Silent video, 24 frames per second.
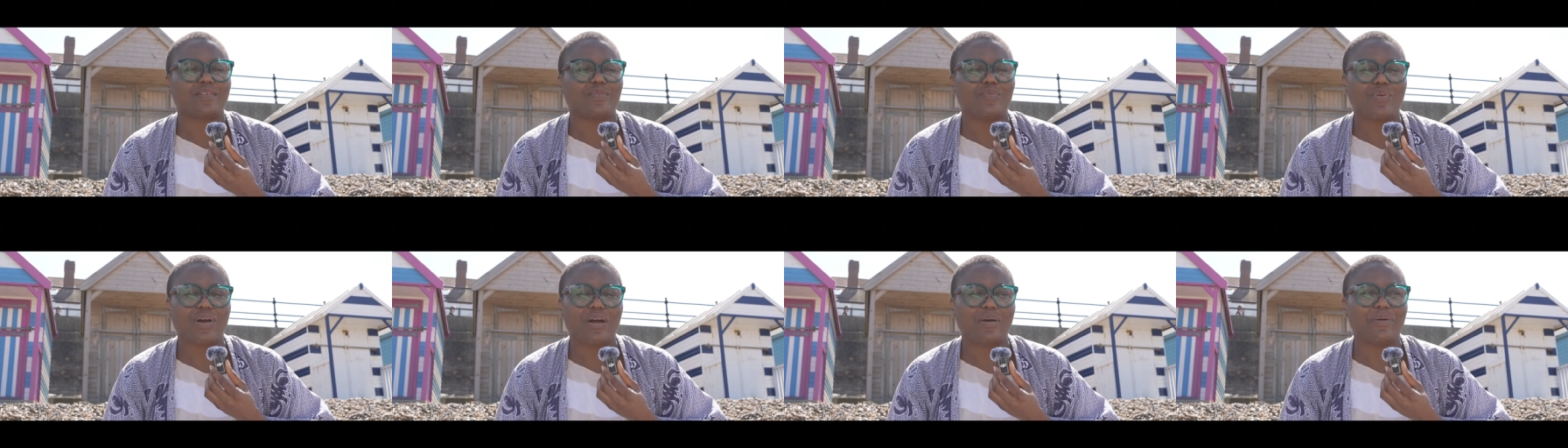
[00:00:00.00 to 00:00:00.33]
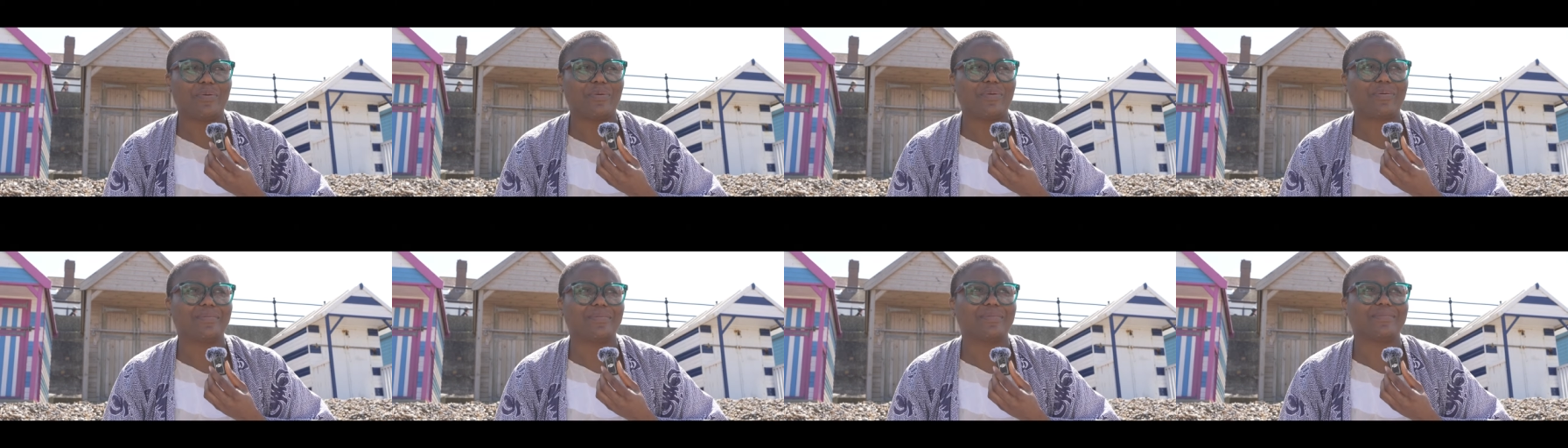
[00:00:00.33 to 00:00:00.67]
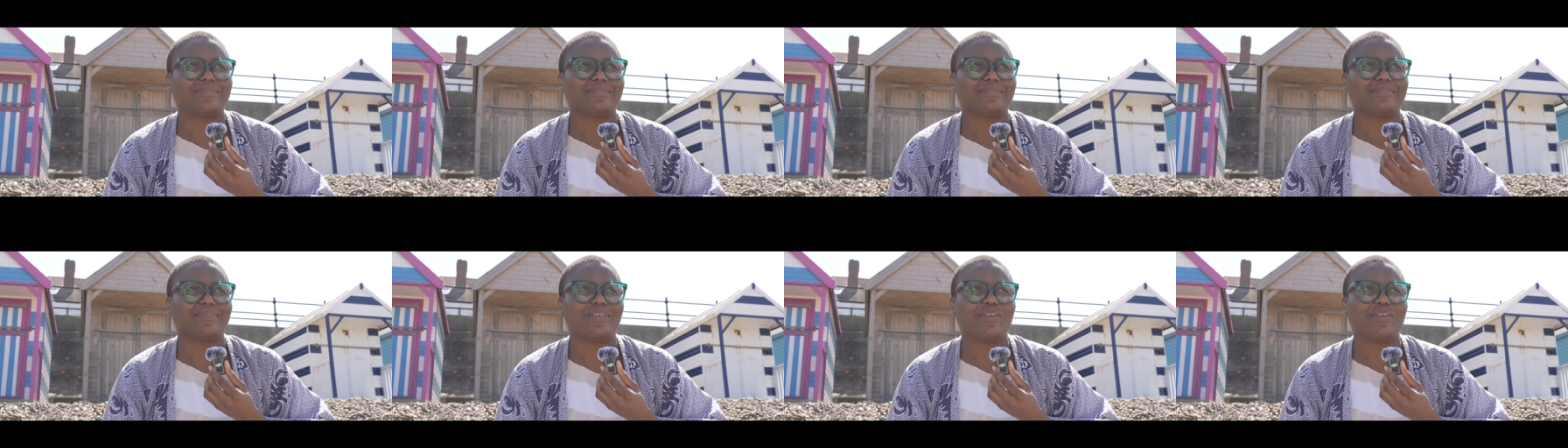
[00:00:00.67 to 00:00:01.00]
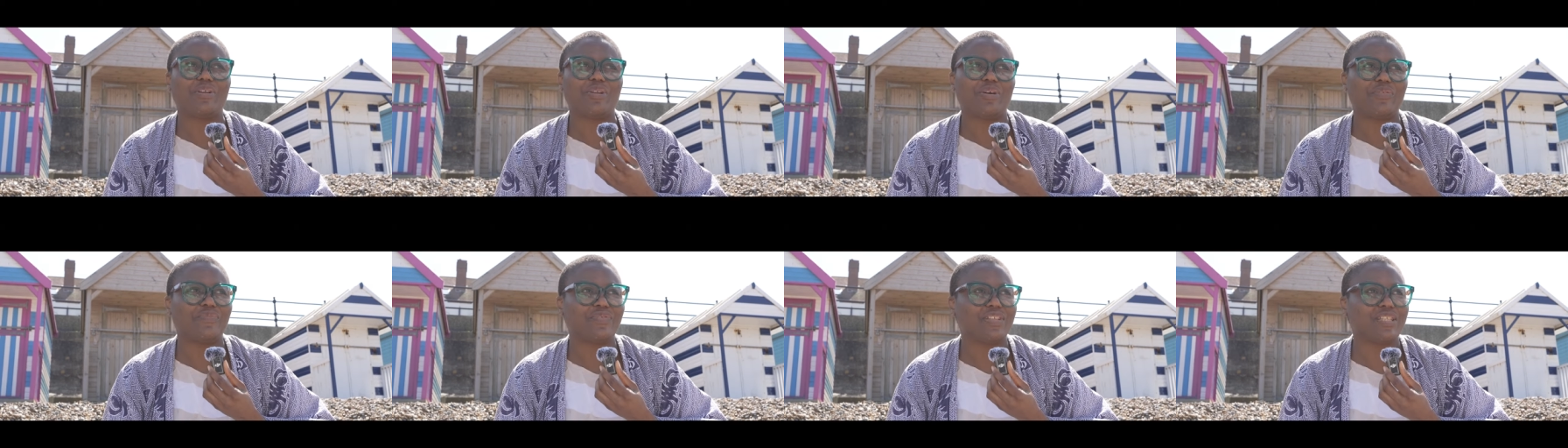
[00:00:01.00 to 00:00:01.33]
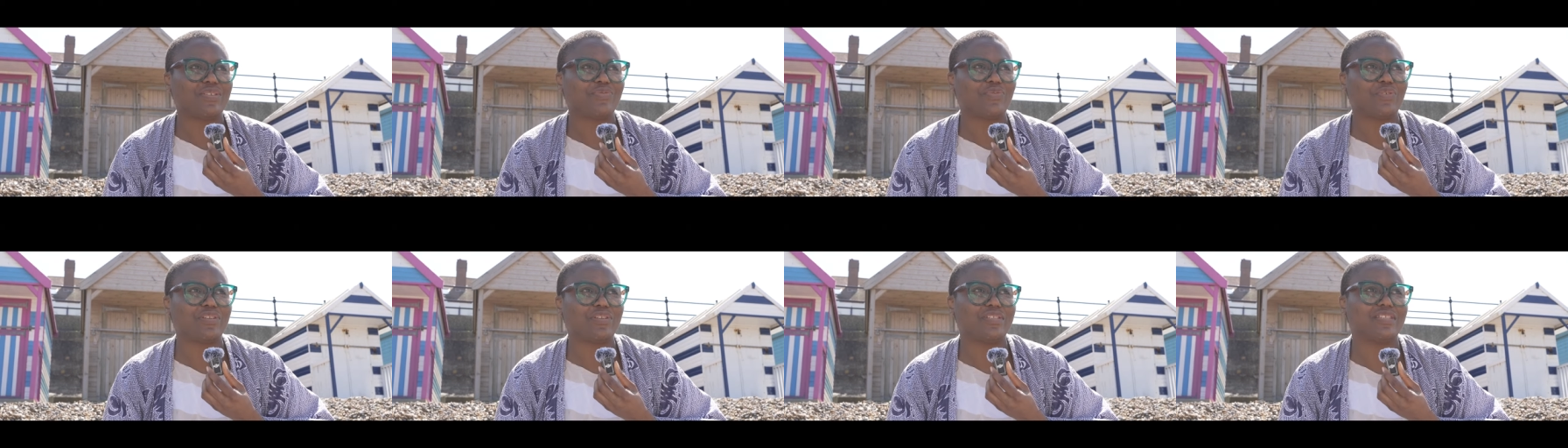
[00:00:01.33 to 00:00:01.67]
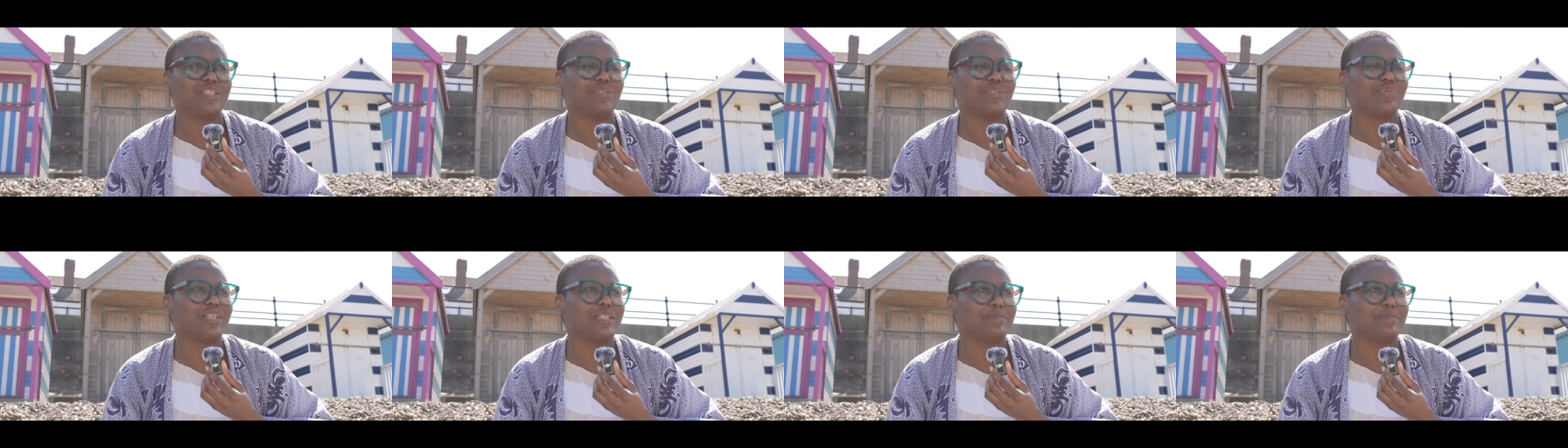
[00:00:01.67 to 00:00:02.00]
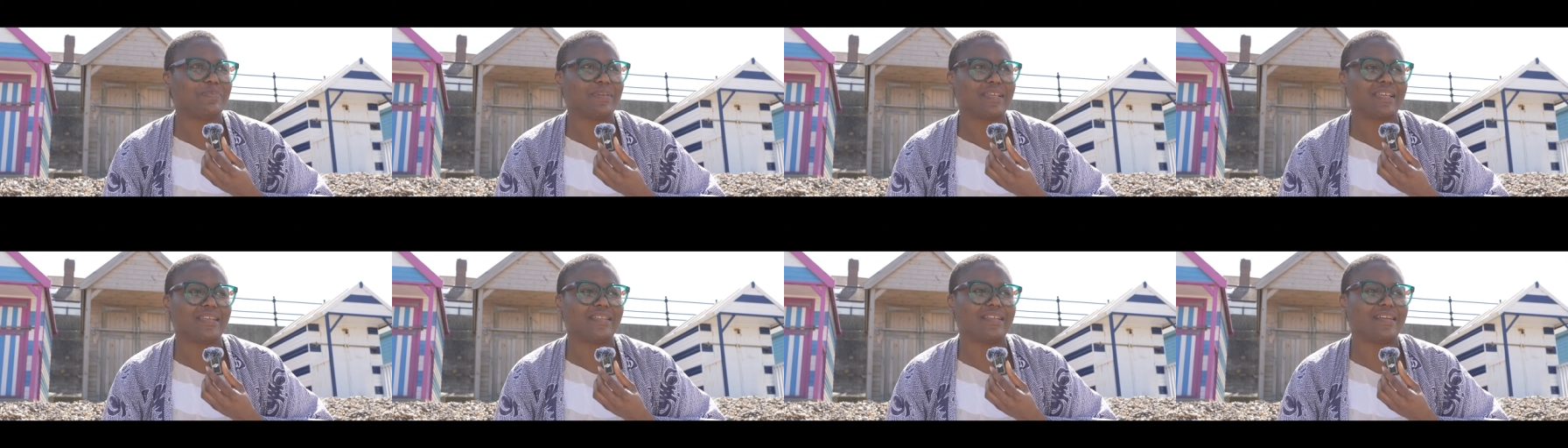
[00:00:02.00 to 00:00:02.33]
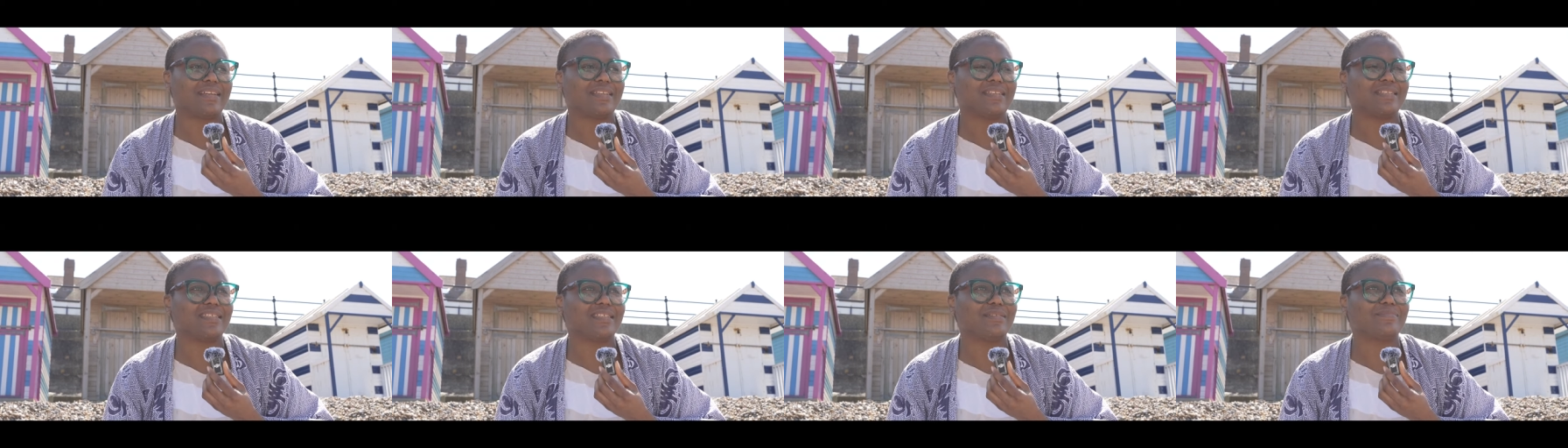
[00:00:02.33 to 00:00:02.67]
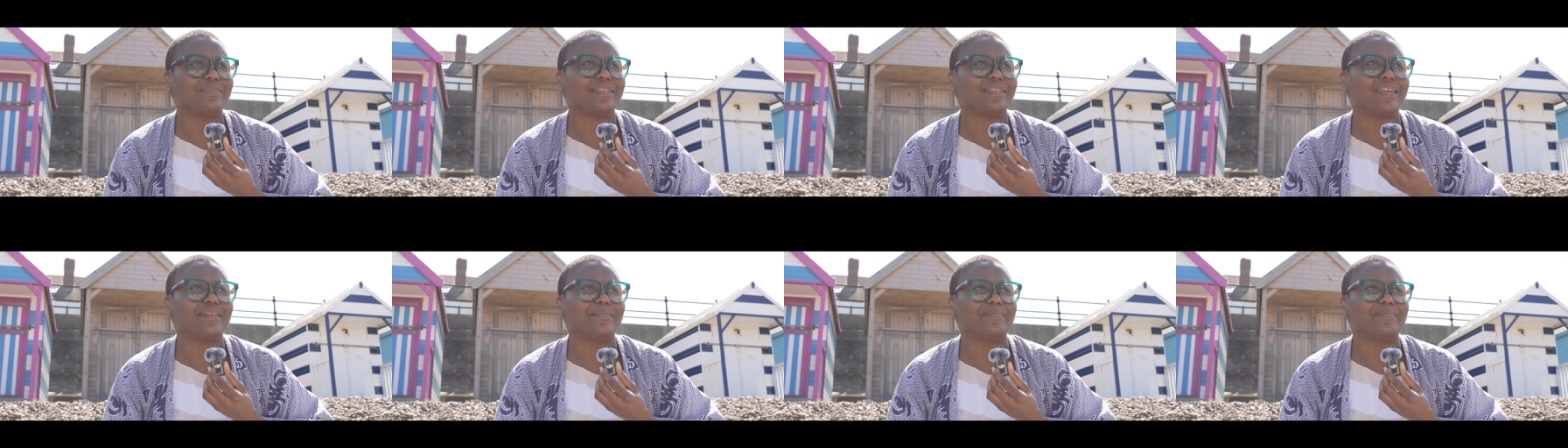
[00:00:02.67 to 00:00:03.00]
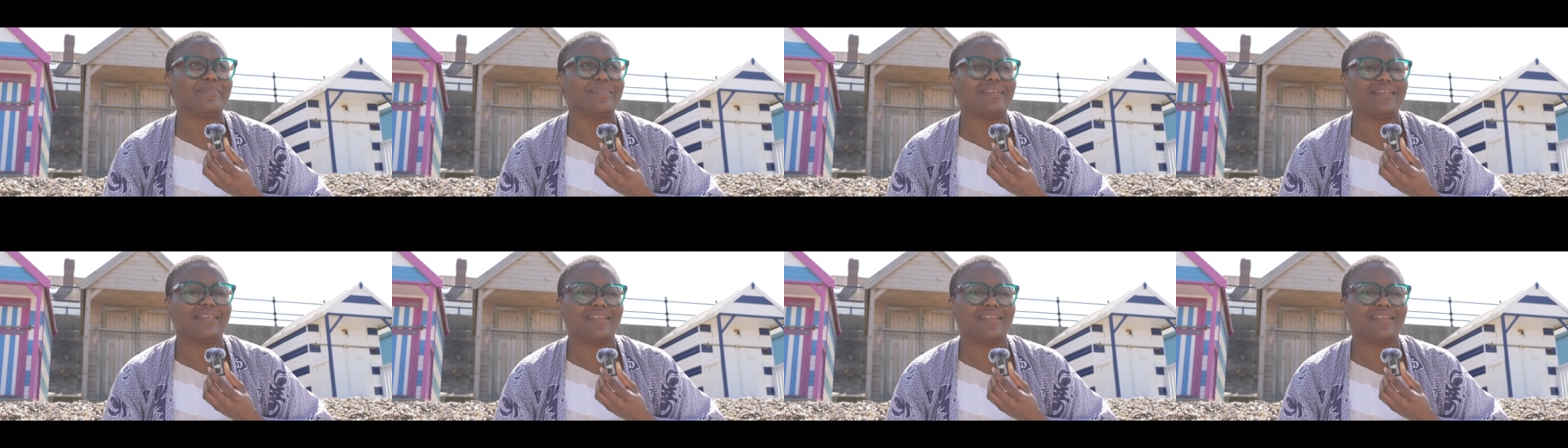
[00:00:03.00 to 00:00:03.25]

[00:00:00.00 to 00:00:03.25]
Wow. All of these voices were speaking at the same time.